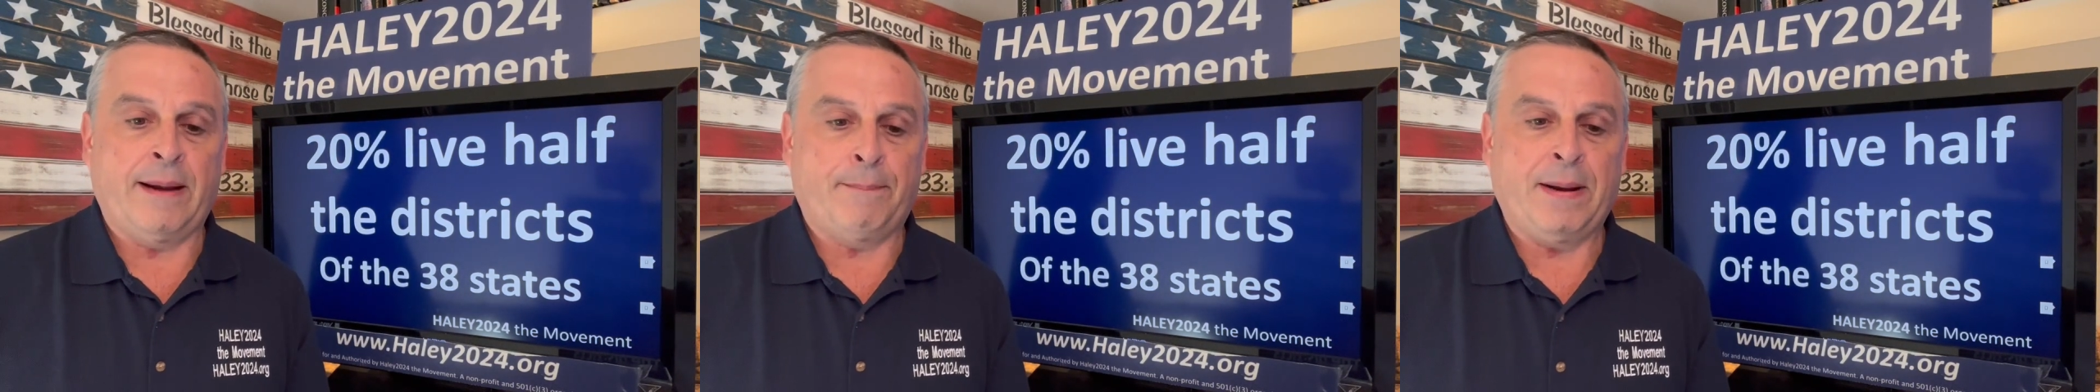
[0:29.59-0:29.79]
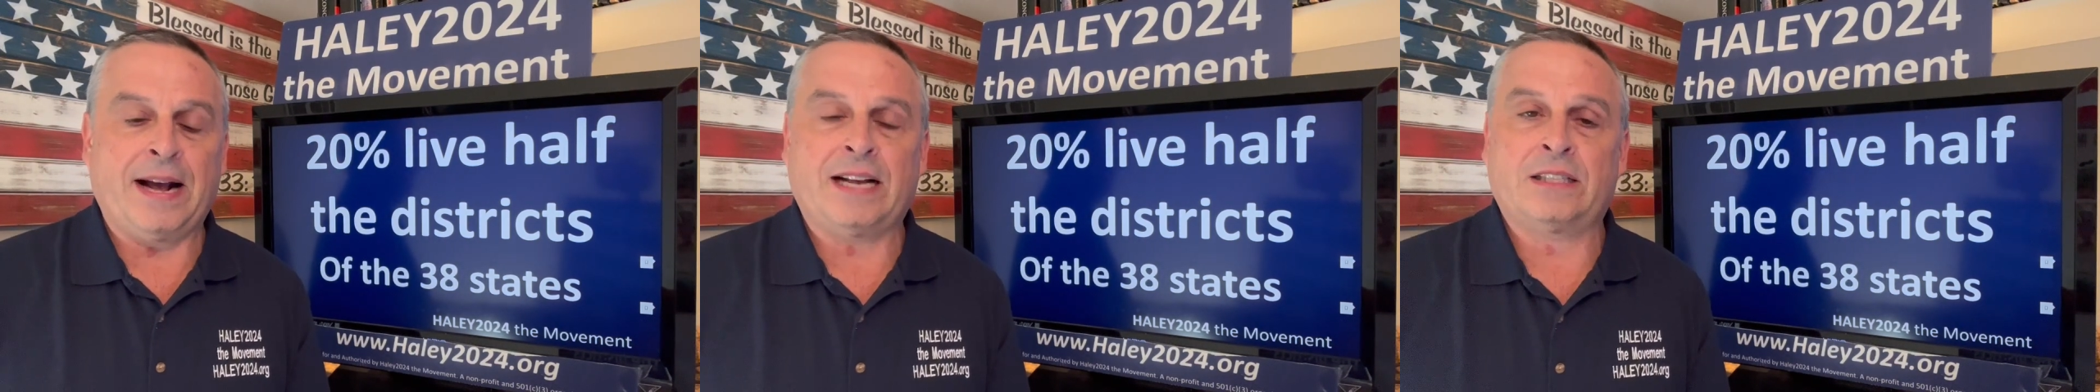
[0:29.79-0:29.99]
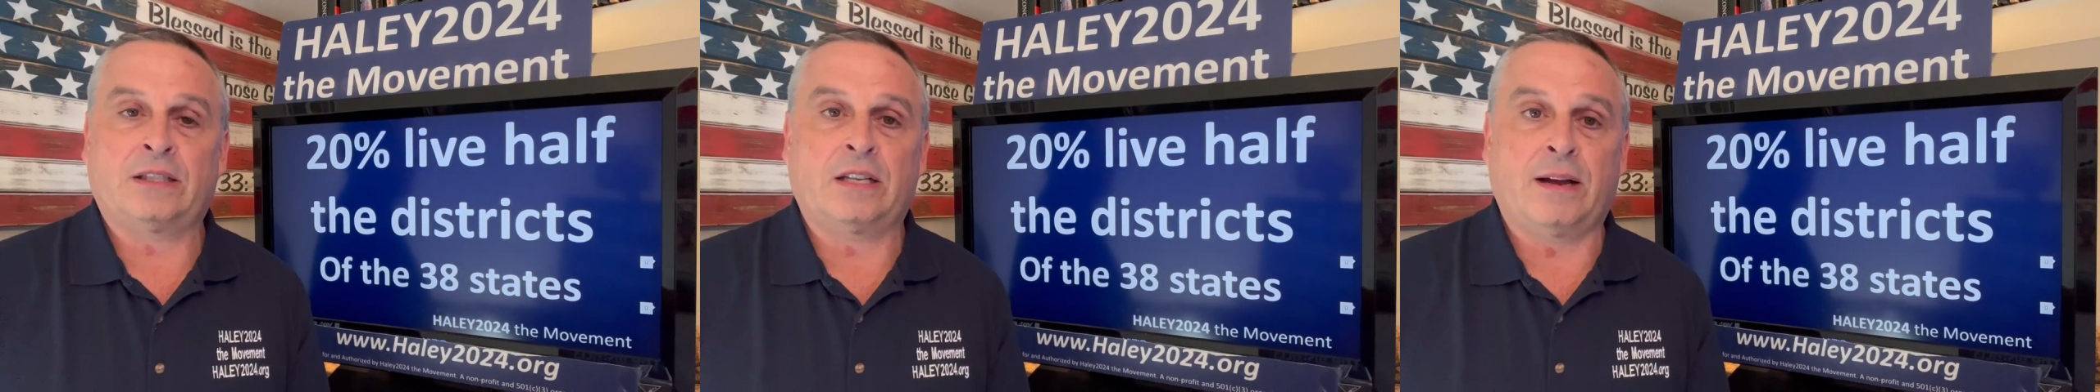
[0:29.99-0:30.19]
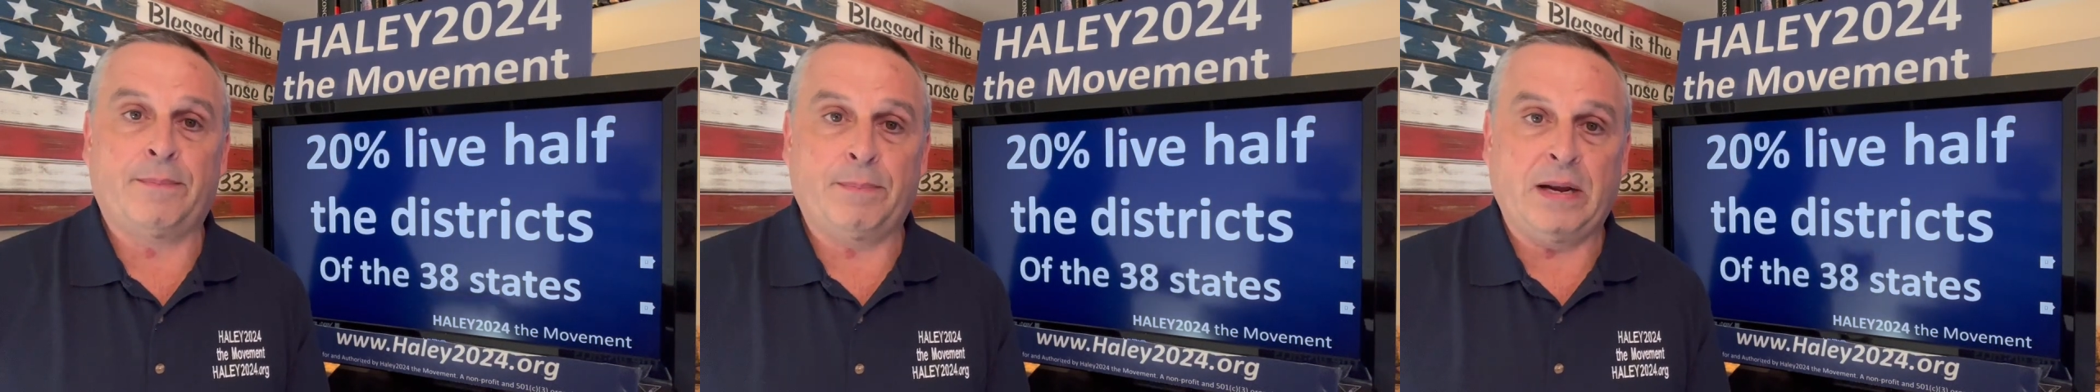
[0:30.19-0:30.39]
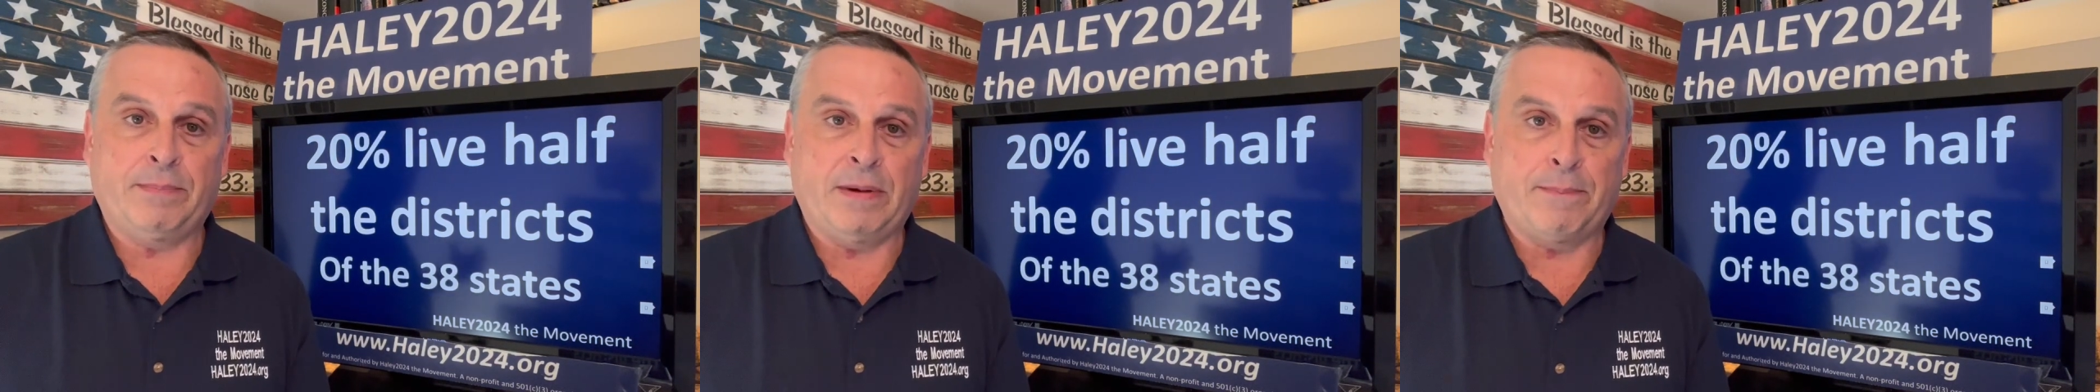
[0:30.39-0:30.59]
and pass the
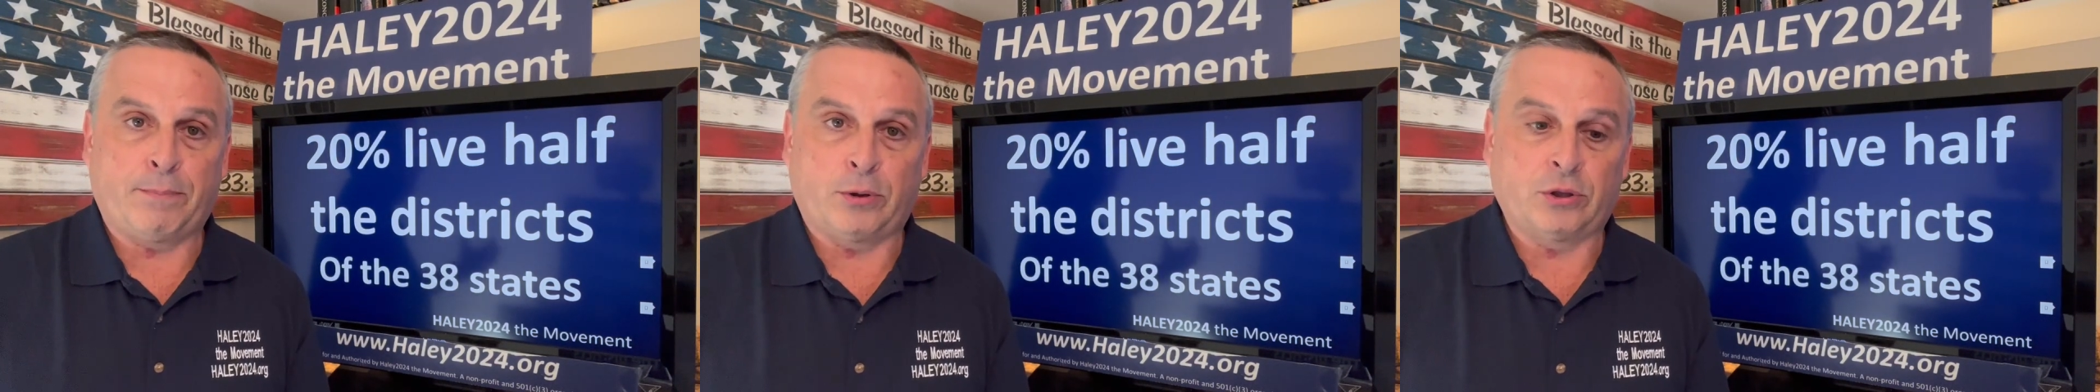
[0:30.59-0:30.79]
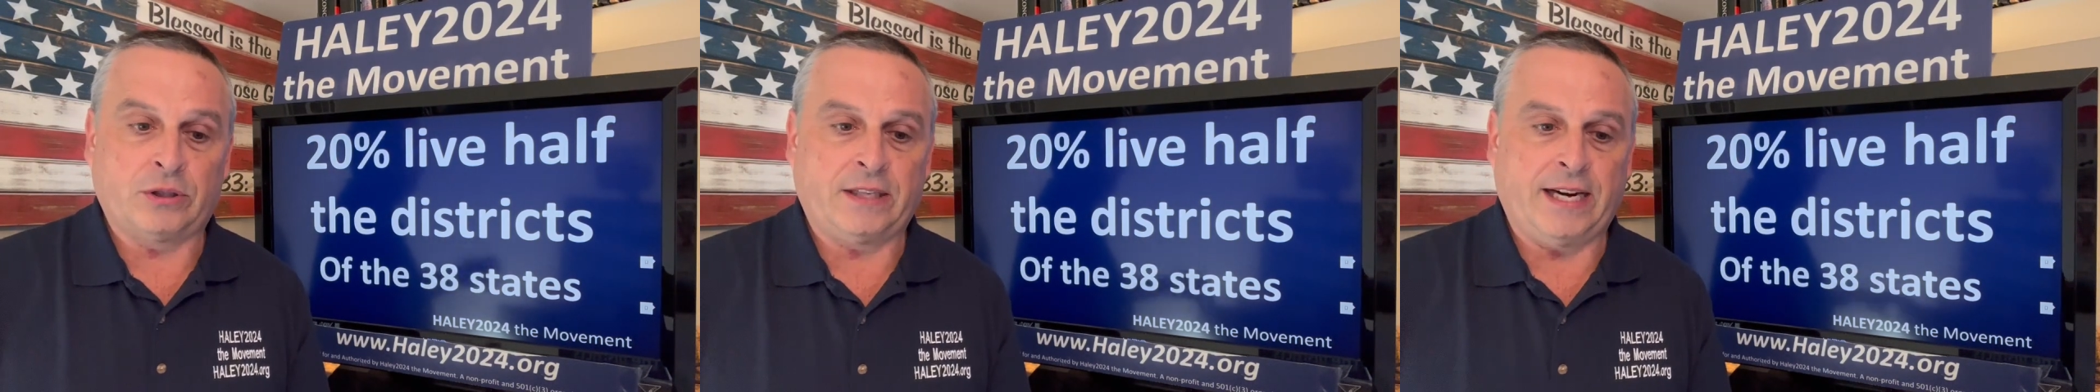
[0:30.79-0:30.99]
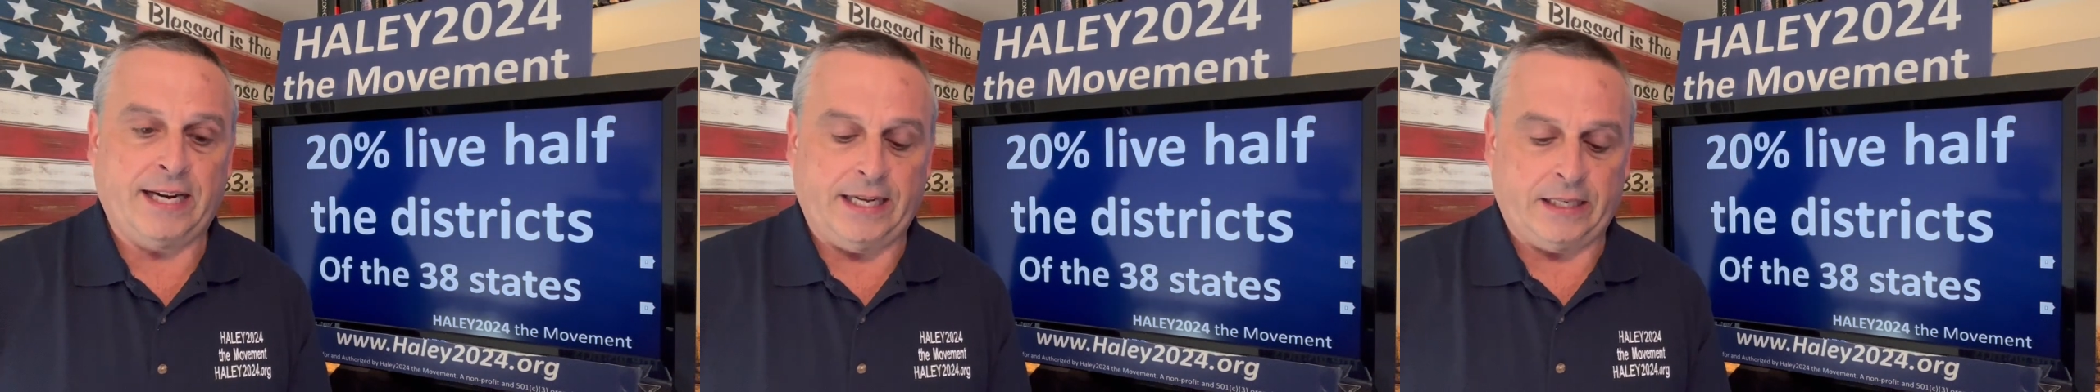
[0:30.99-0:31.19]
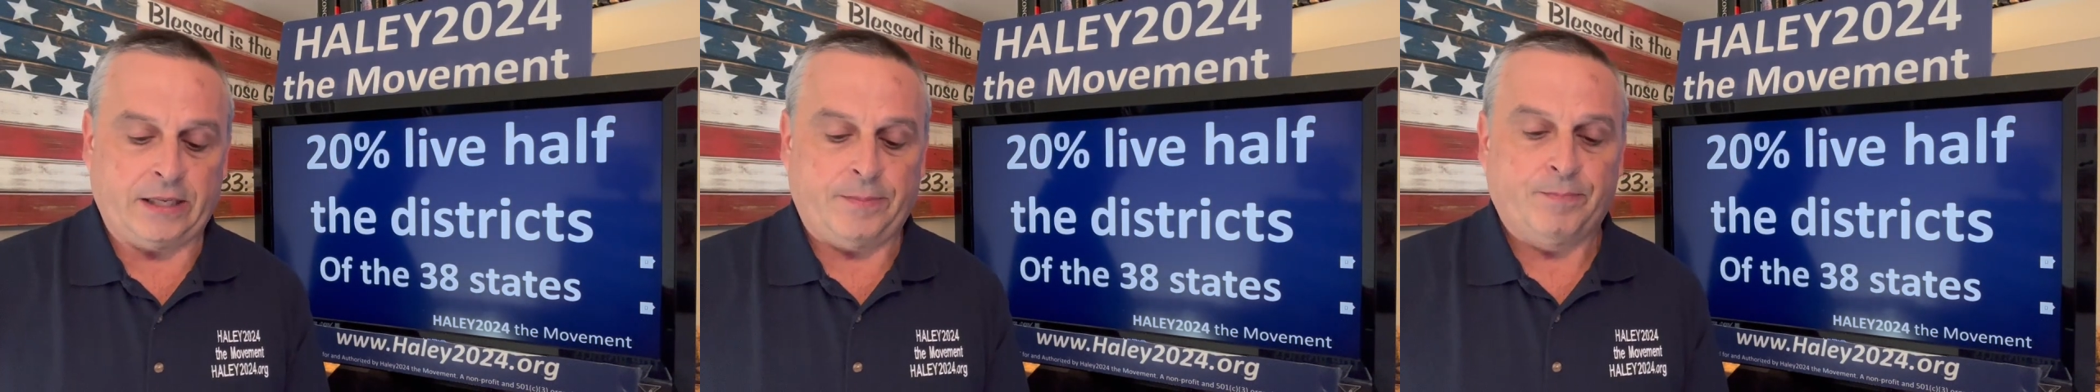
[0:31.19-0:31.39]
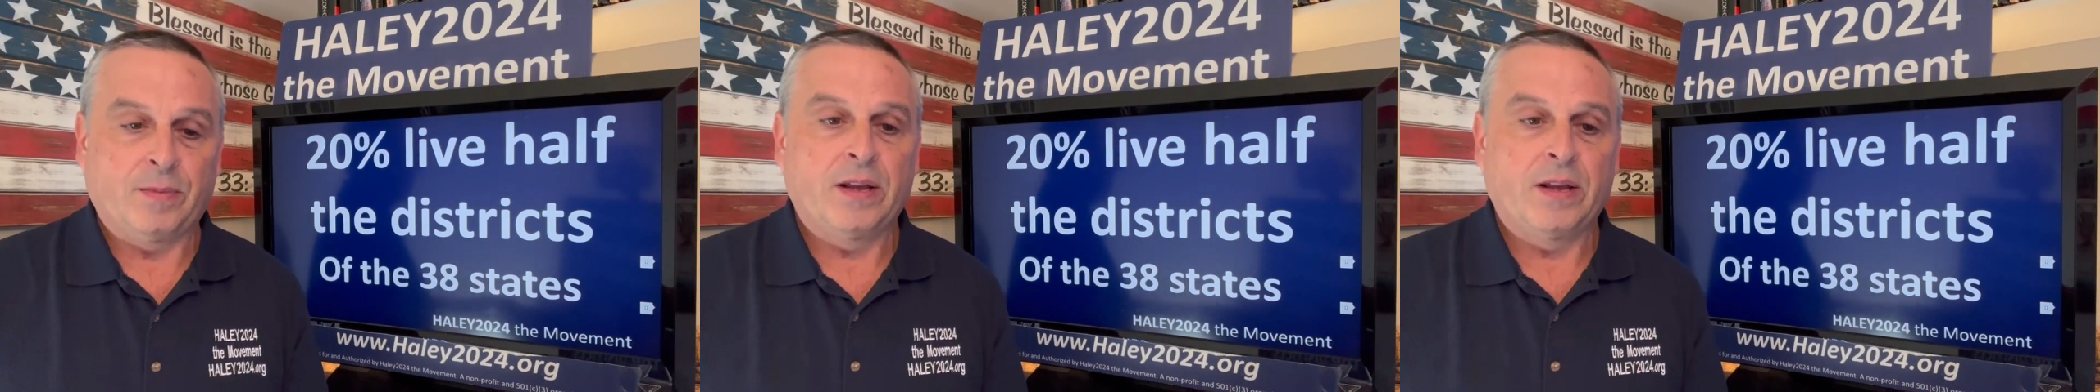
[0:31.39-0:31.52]
amendment per state.